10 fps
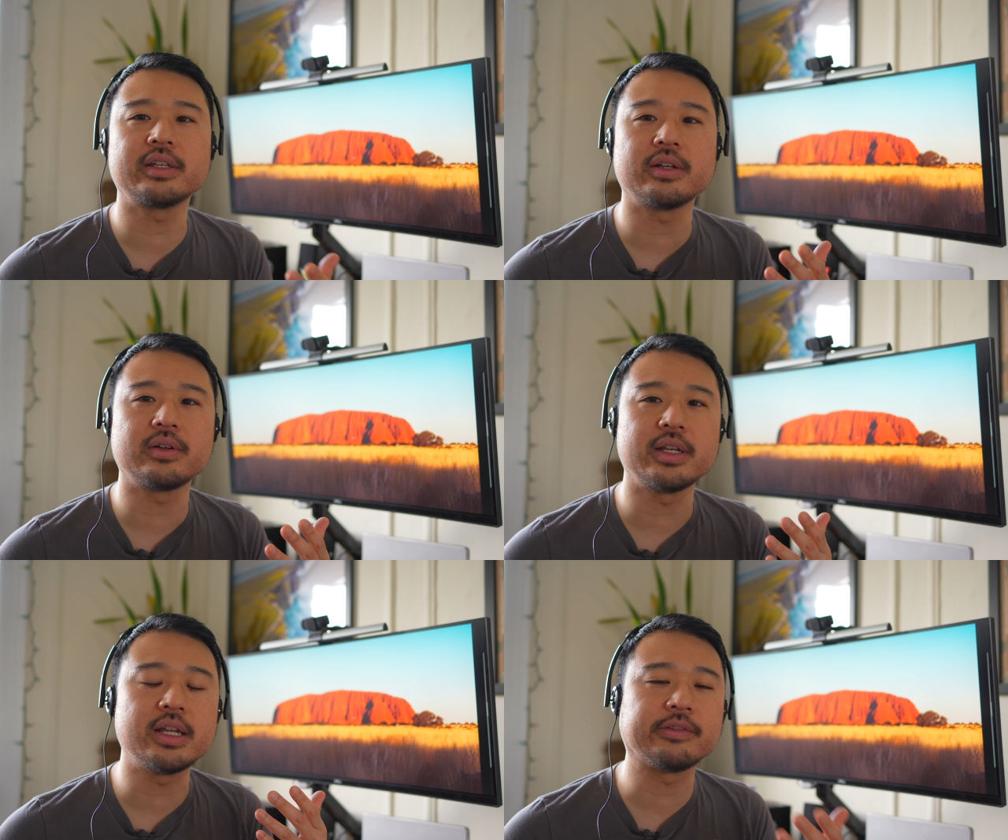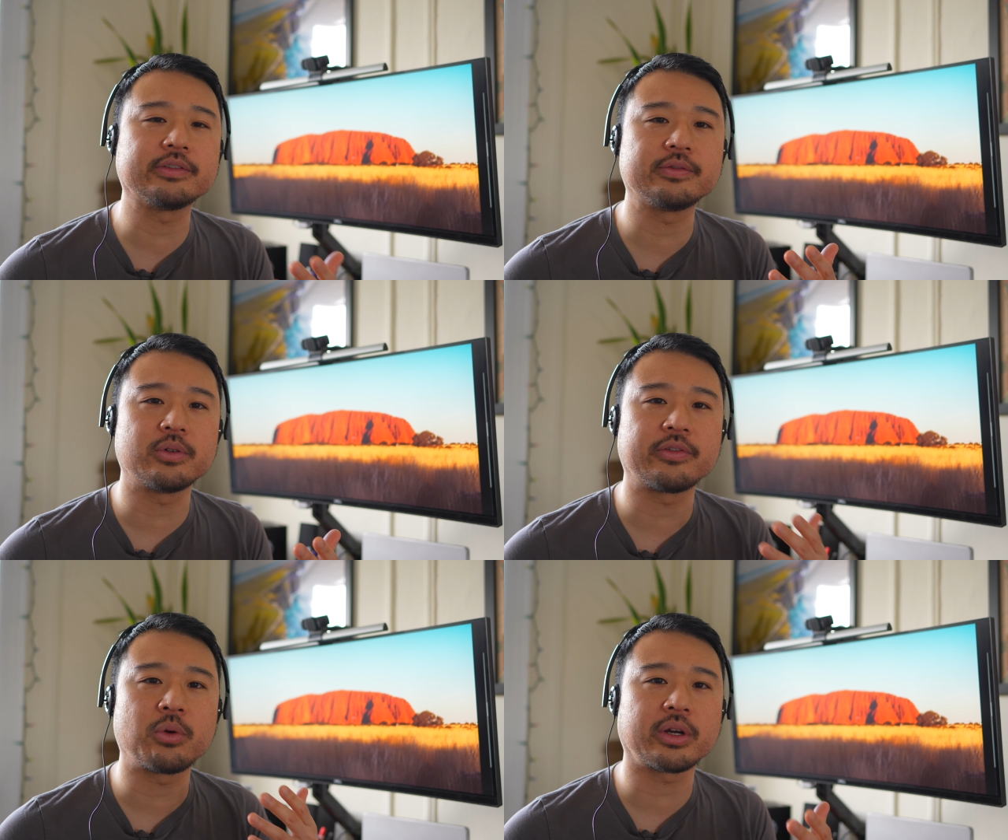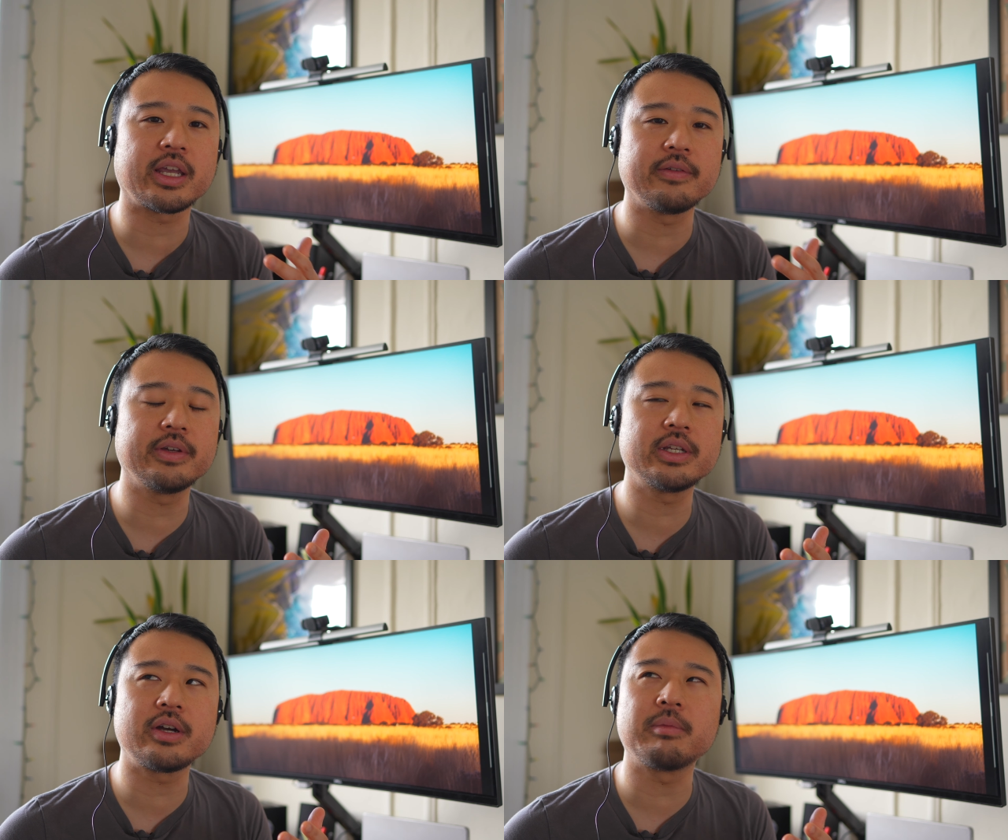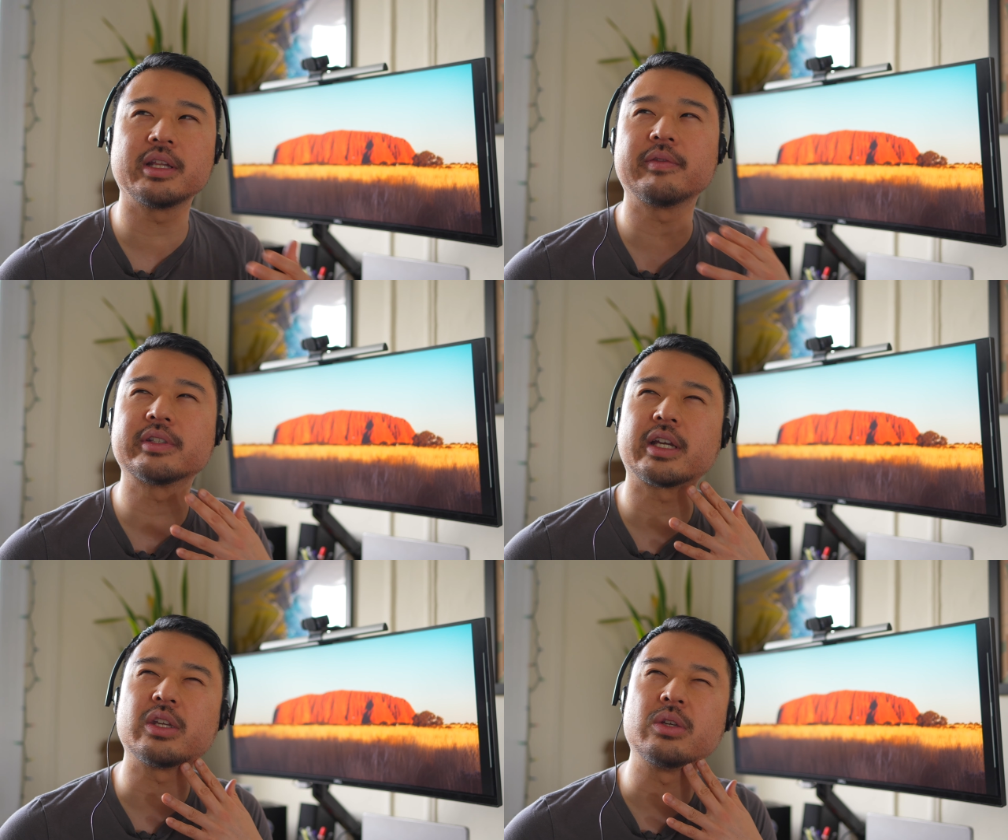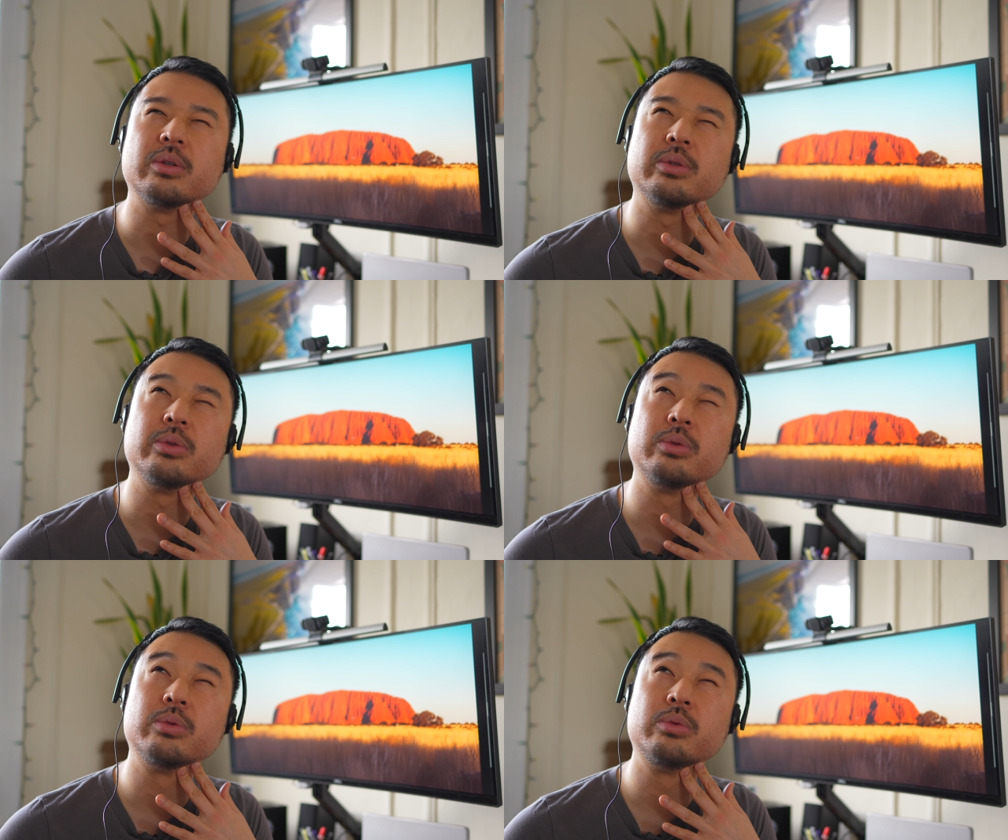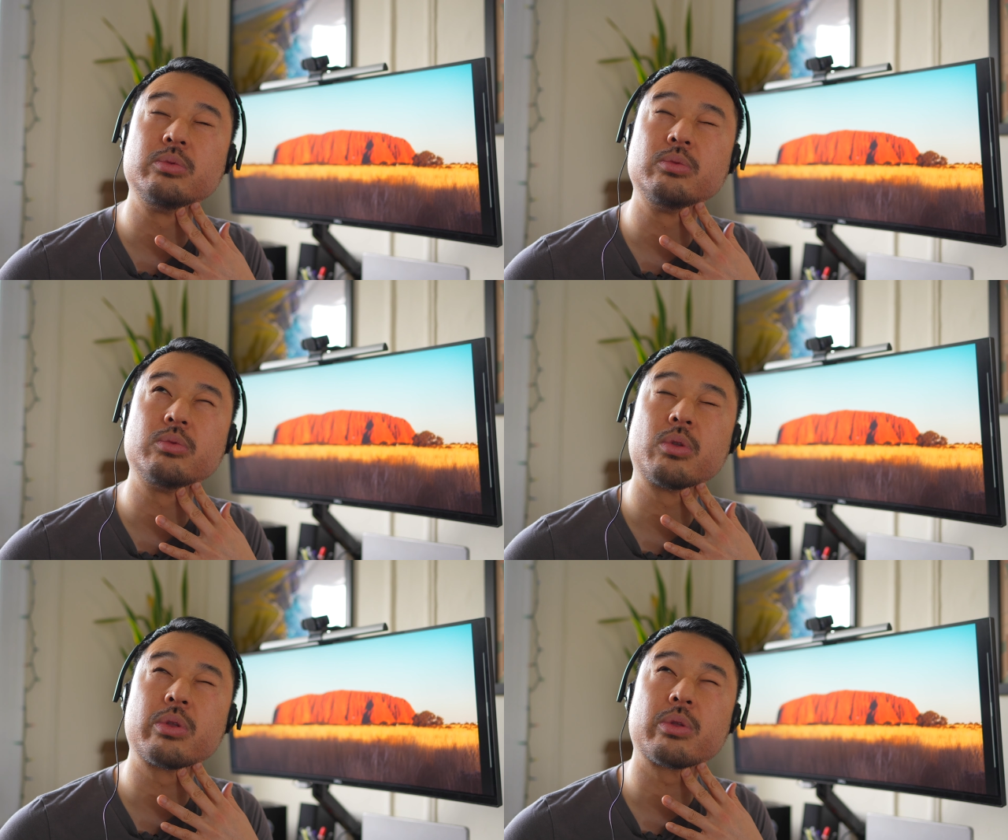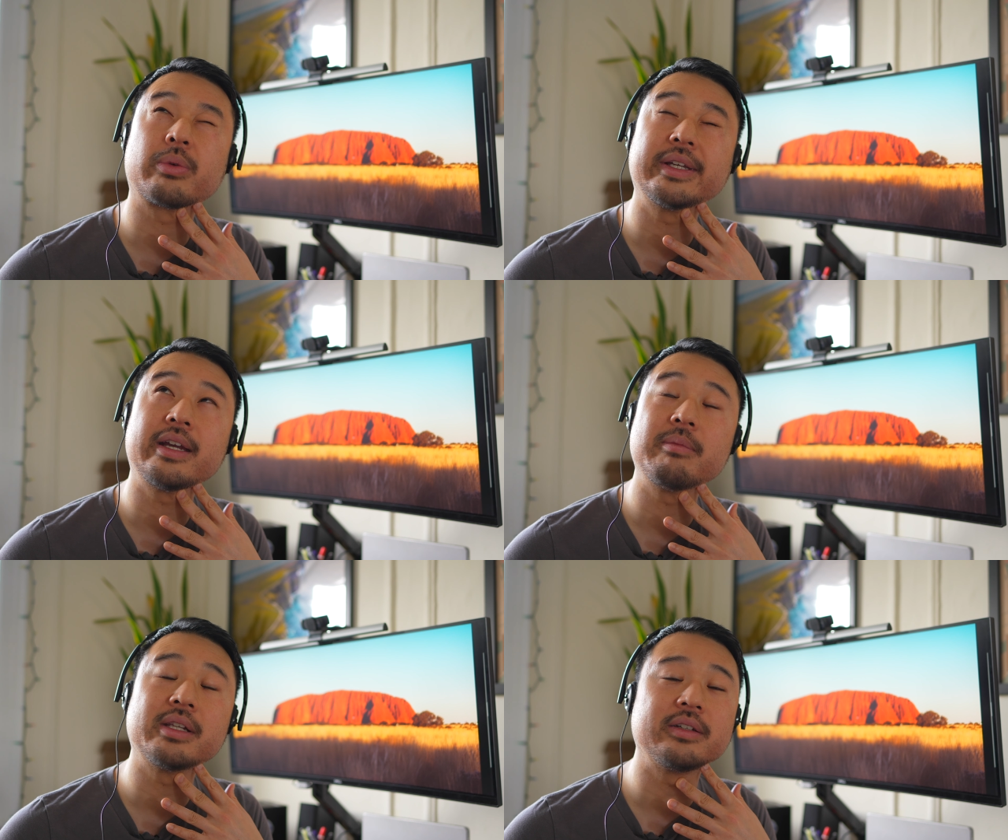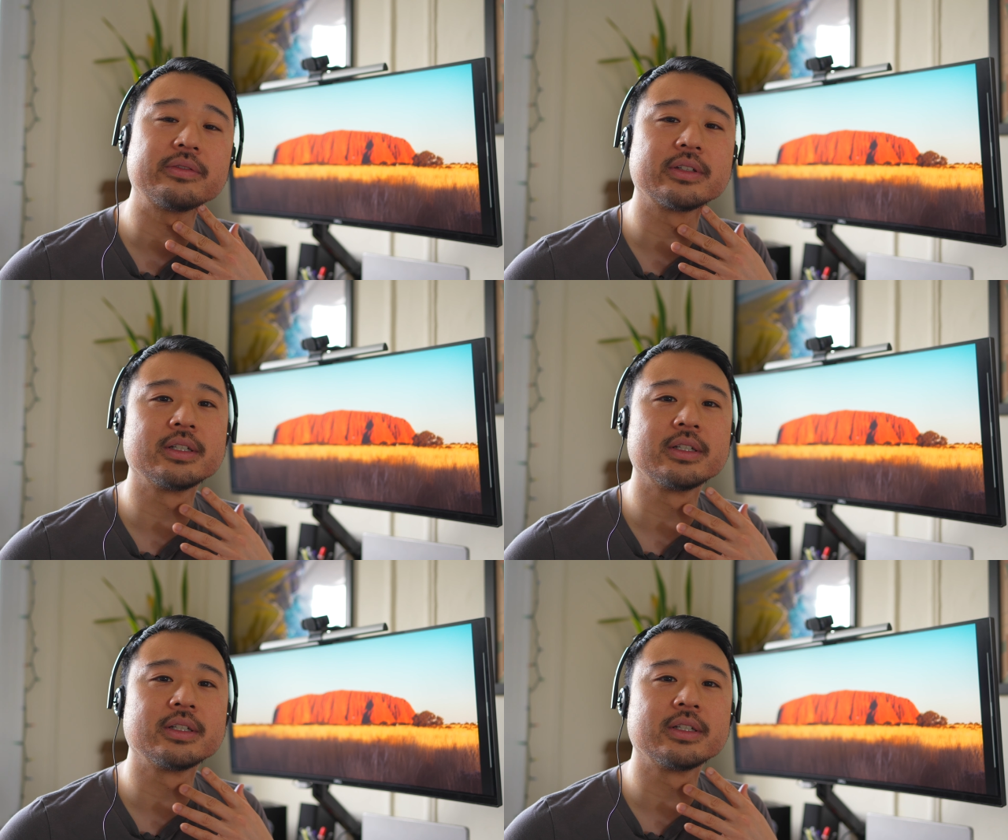enough for 4K video. I believe it's like a U3, I believe.